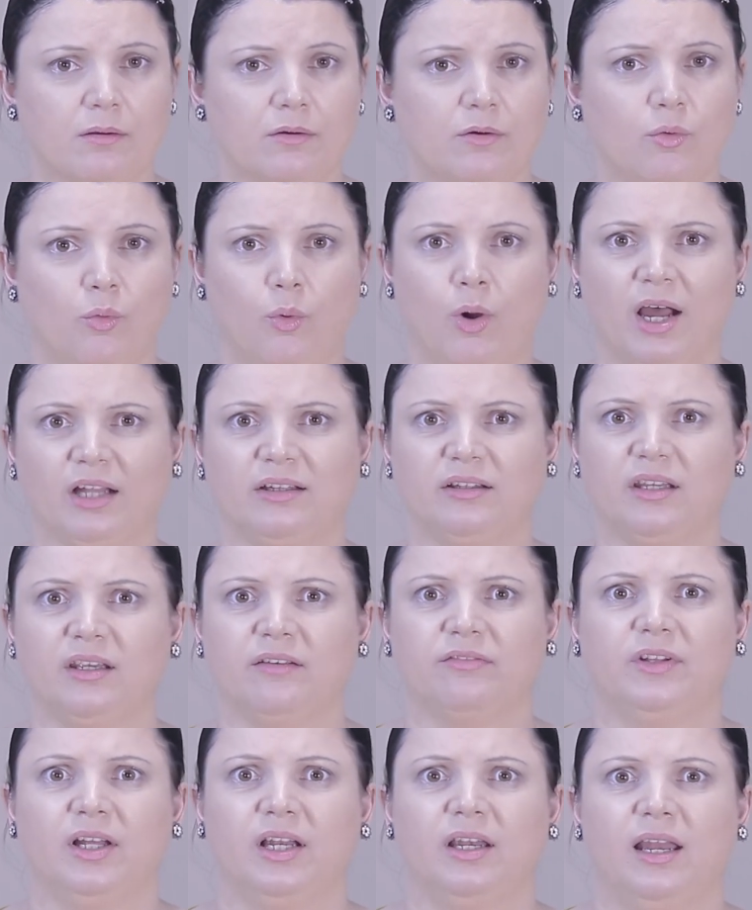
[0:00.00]
What
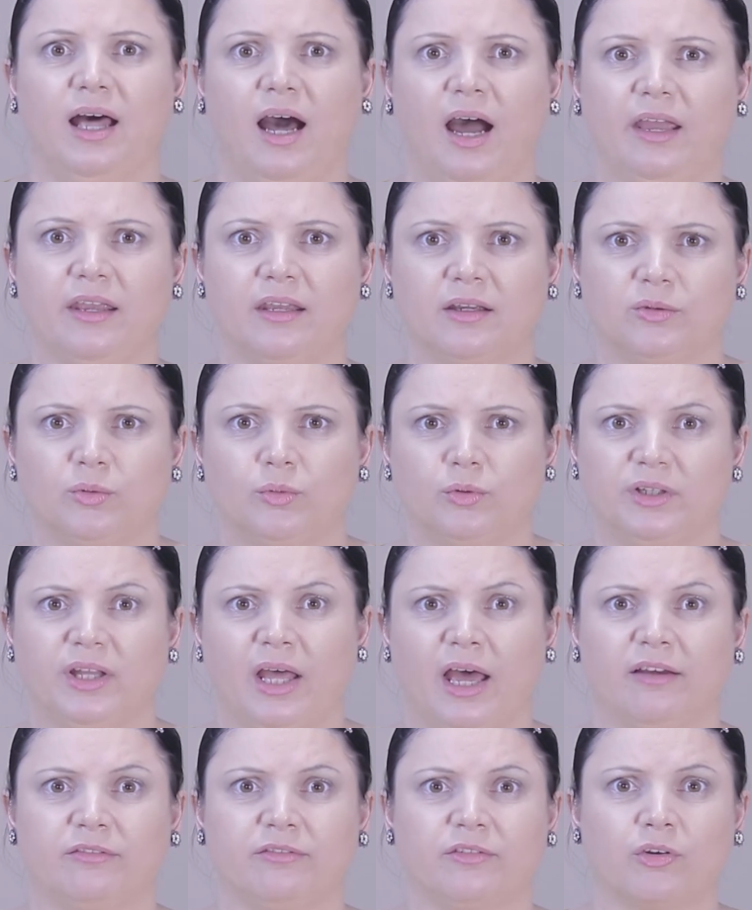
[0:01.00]
if the lion would
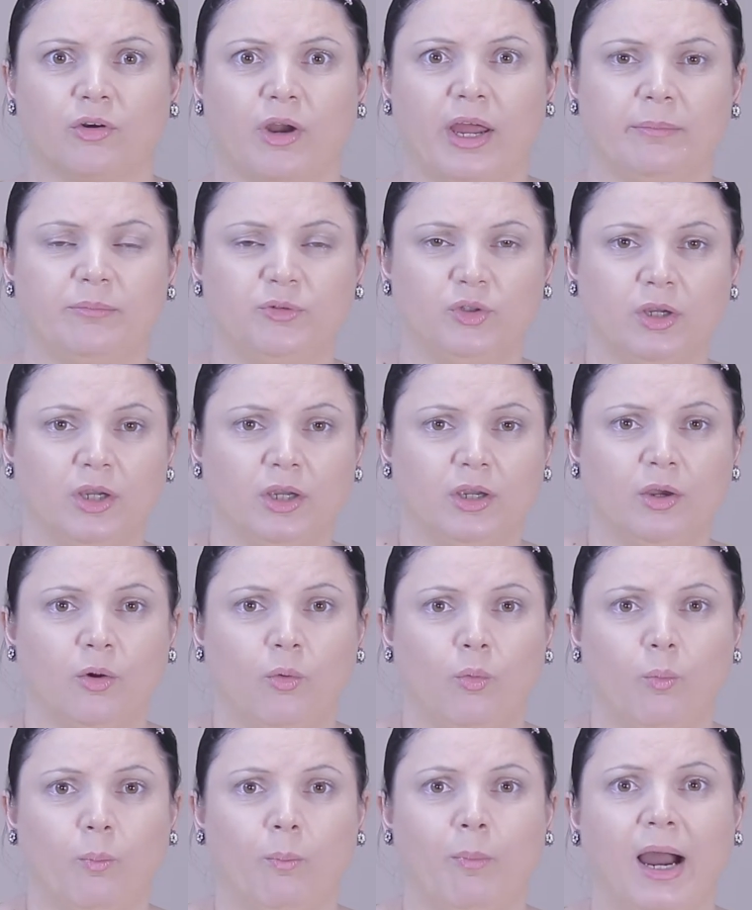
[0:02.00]
have grabbed
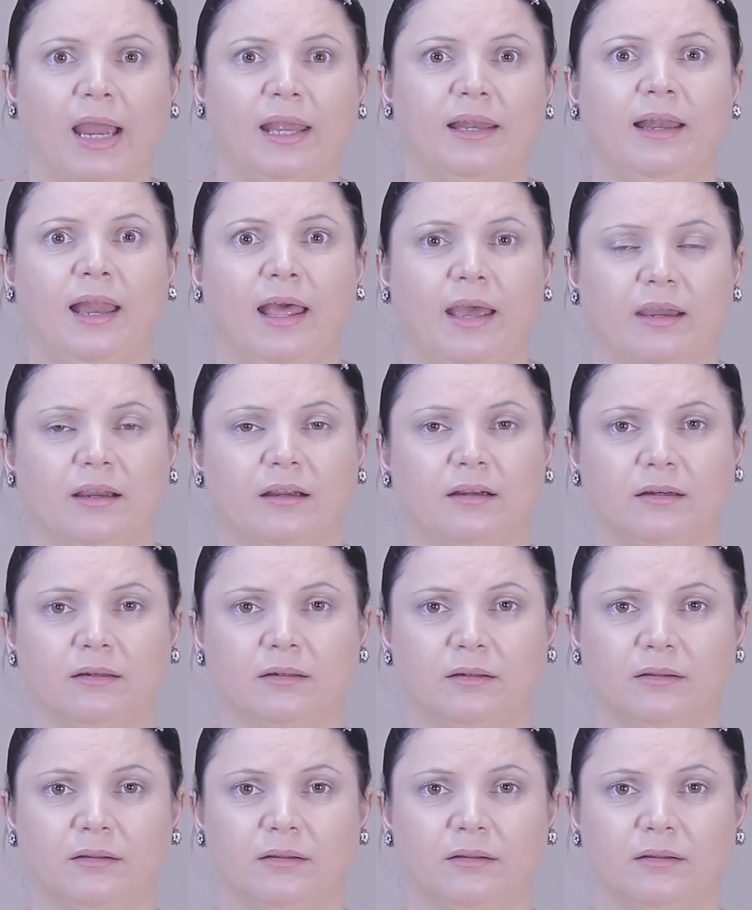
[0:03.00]
my leg?